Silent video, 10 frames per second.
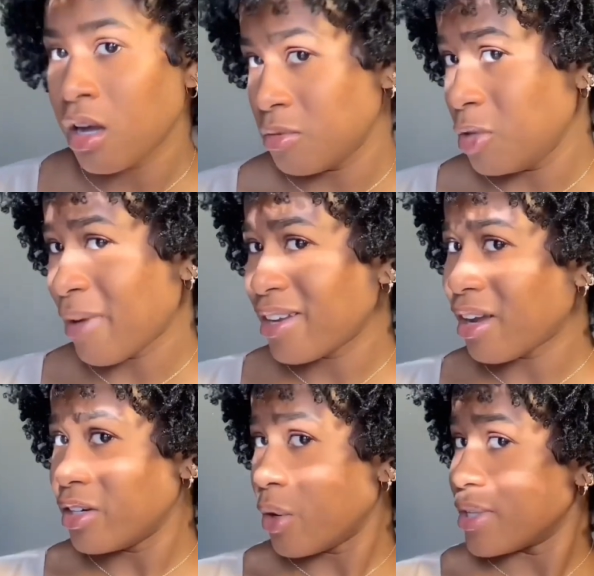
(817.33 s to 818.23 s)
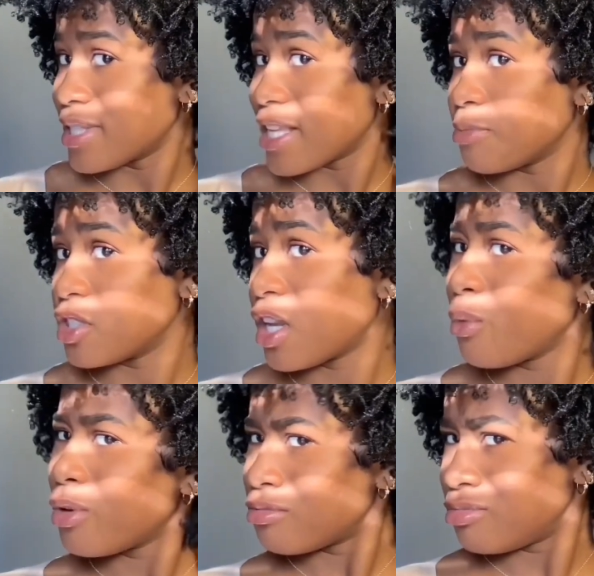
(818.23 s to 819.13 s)
You might not notice as much now.
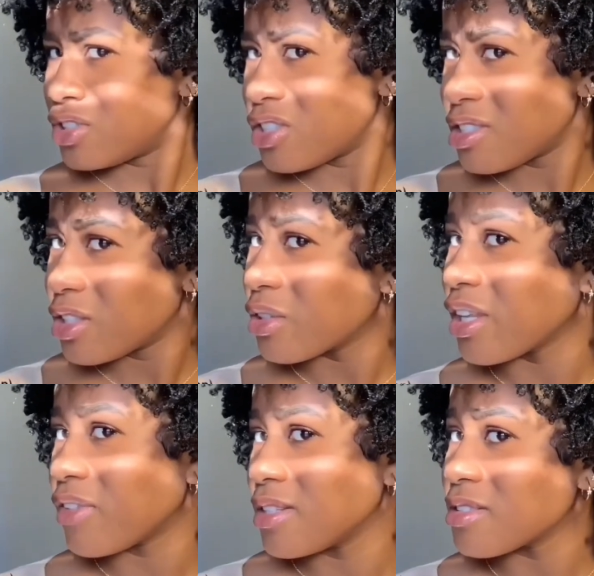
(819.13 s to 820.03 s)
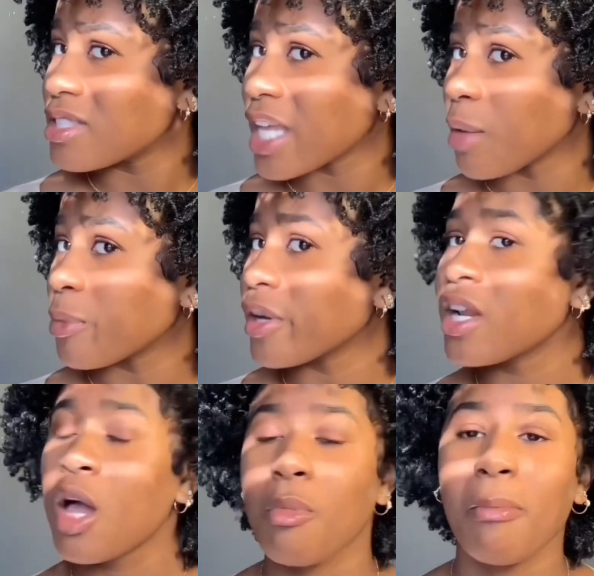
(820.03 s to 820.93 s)
Well, she's still giving tapered,
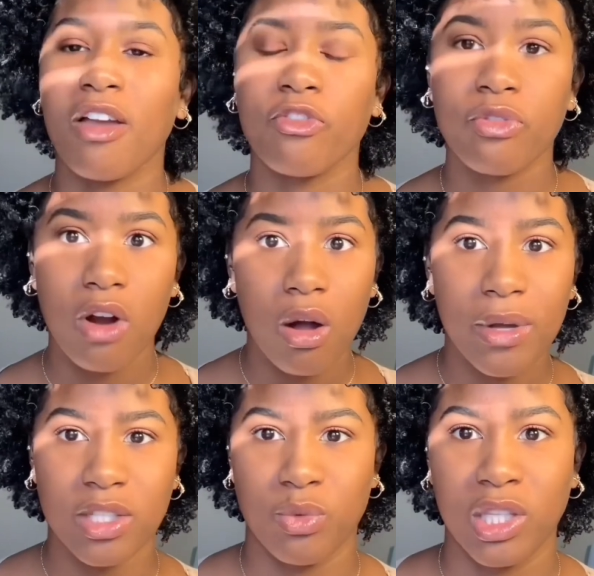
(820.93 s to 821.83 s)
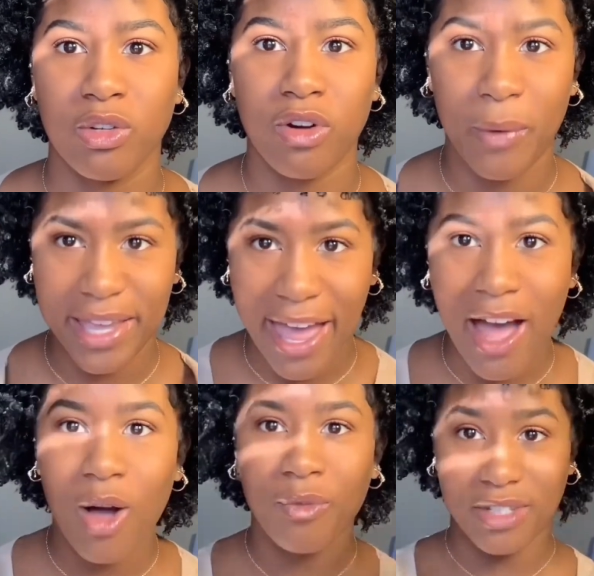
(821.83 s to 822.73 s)
but my fro is really growing
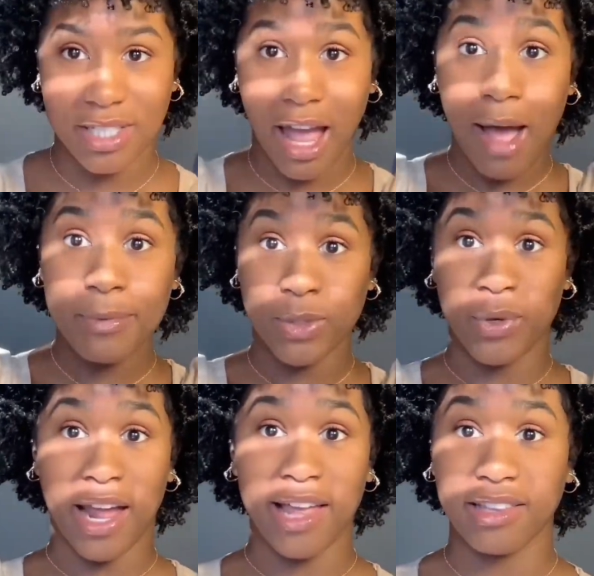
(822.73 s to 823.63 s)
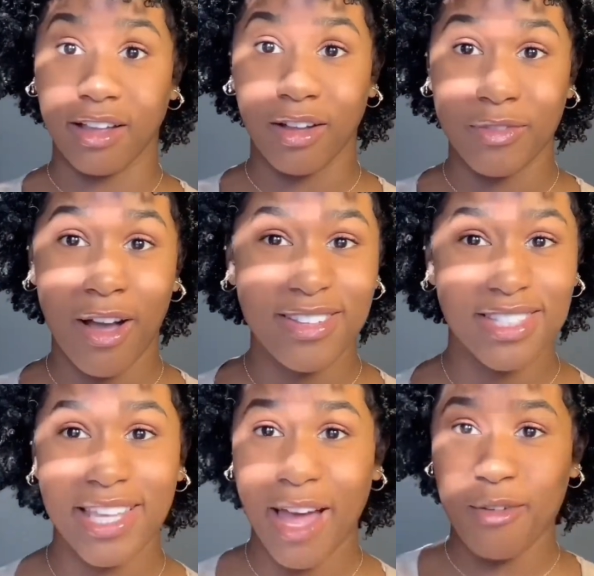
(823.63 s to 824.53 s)
out. The top is what I love. Y'all
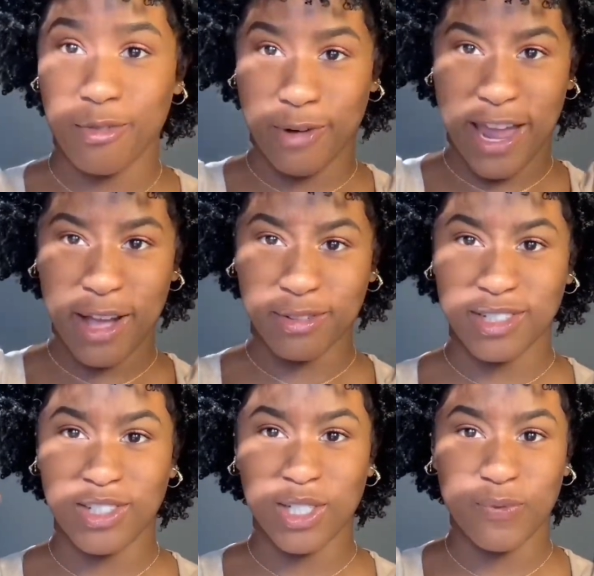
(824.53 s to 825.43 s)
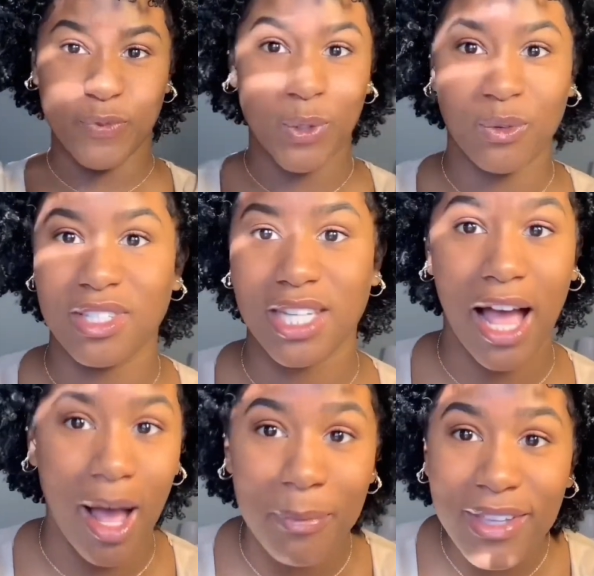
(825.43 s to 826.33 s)
see how round and just full the
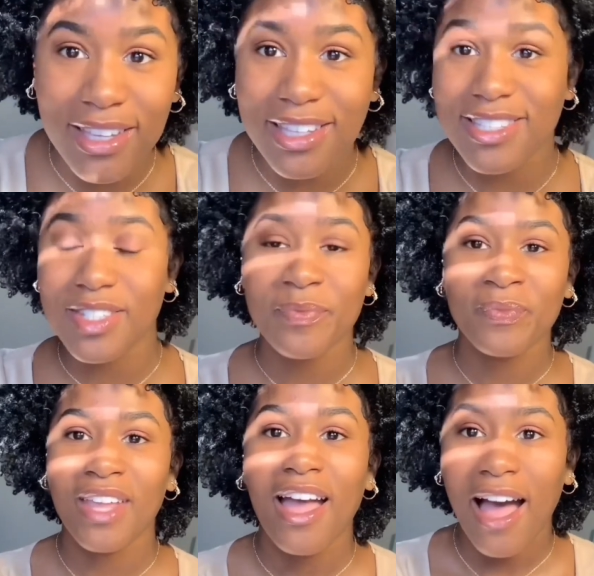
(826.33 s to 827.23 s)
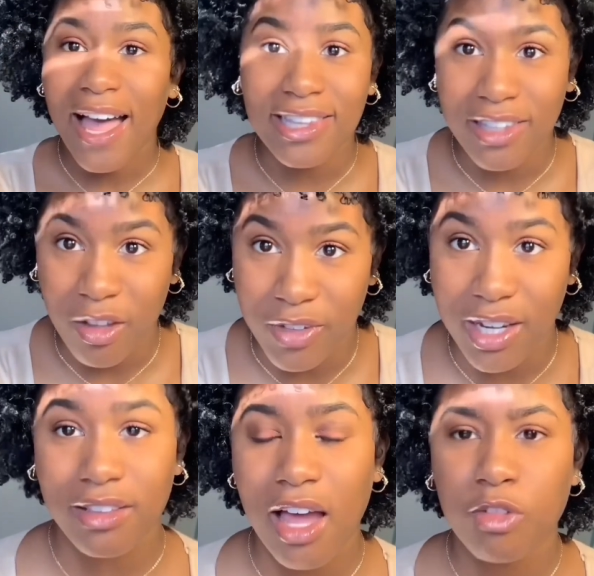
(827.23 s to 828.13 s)
top is? I love it. A
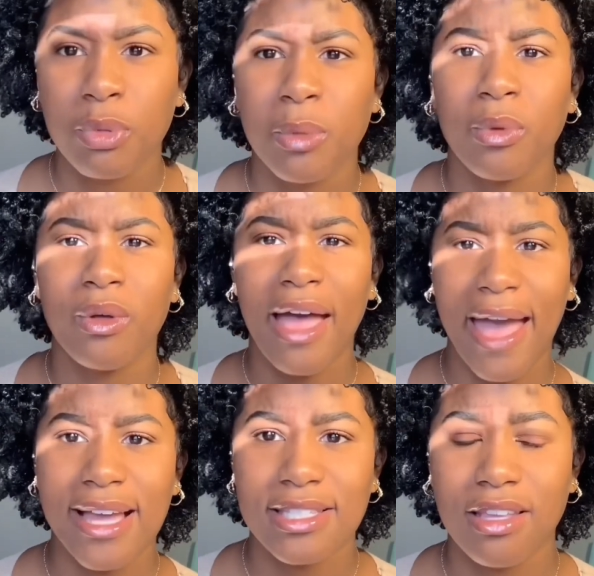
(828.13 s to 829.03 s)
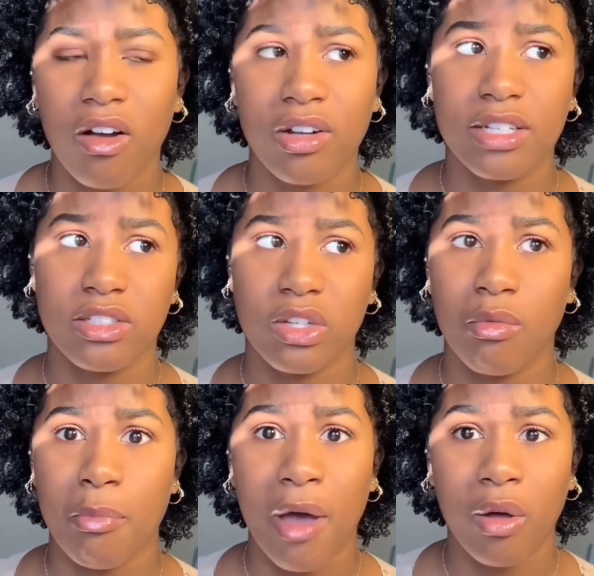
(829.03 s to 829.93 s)
lot of people ask on Instagram
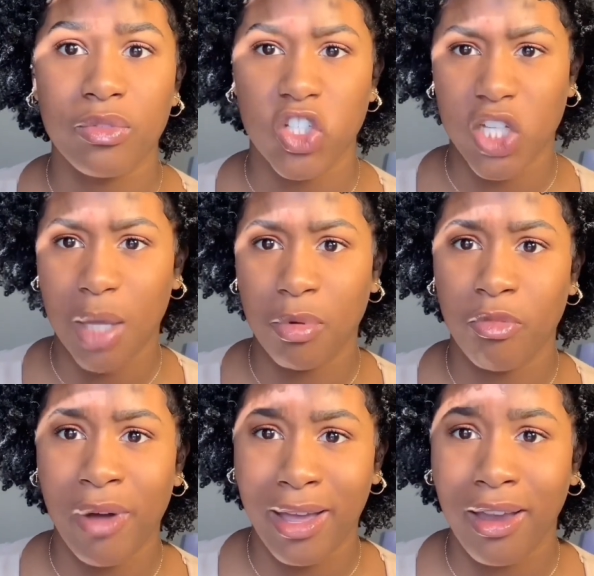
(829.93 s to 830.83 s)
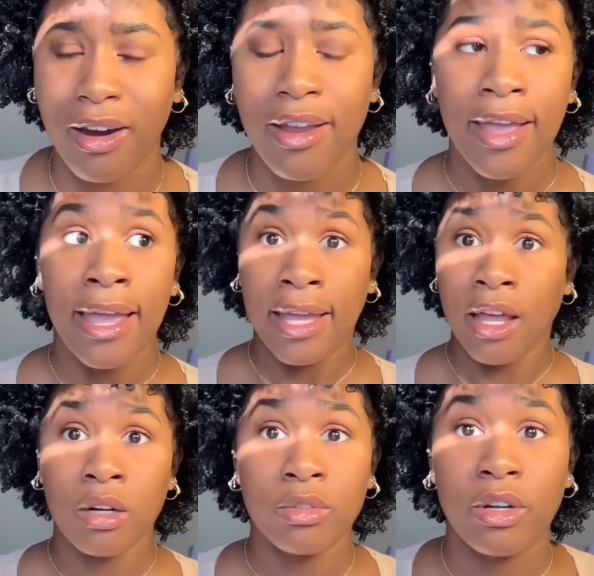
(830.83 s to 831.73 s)
about the shape of my hair, and I
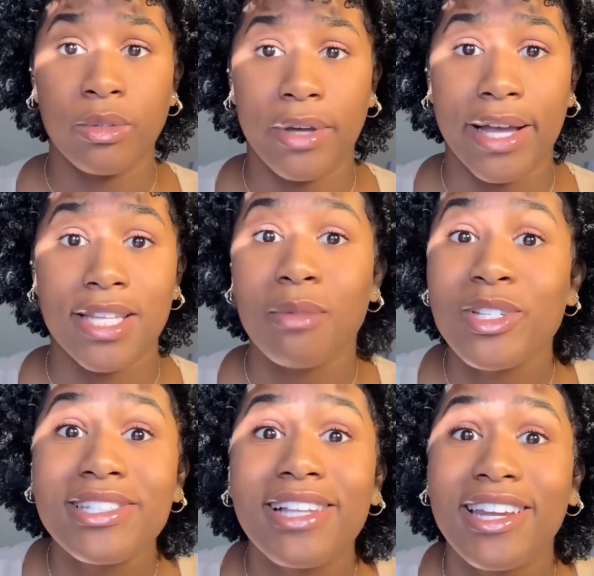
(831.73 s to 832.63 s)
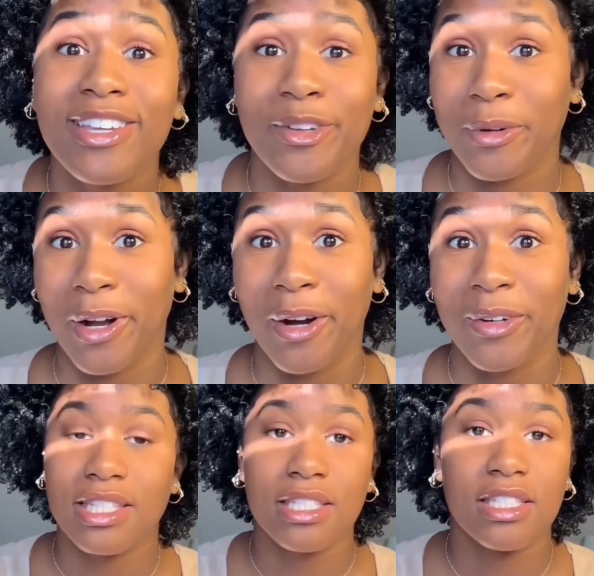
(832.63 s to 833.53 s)
don't know, you guys, I'm just letting it grow.
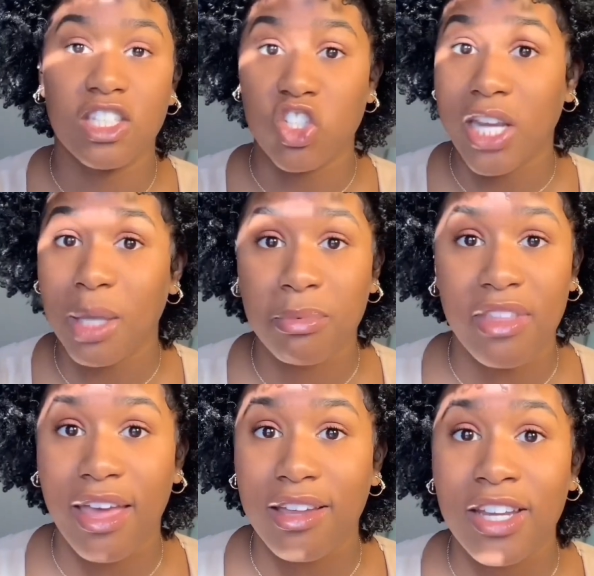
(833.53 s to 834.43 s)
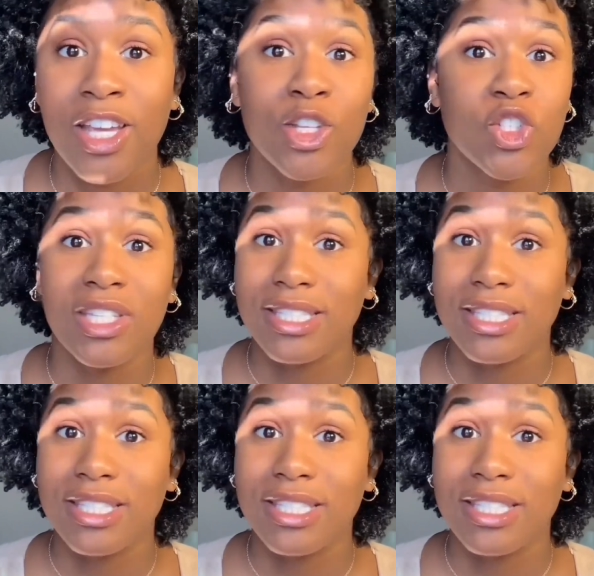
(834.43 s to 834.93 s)
This is the shape that she's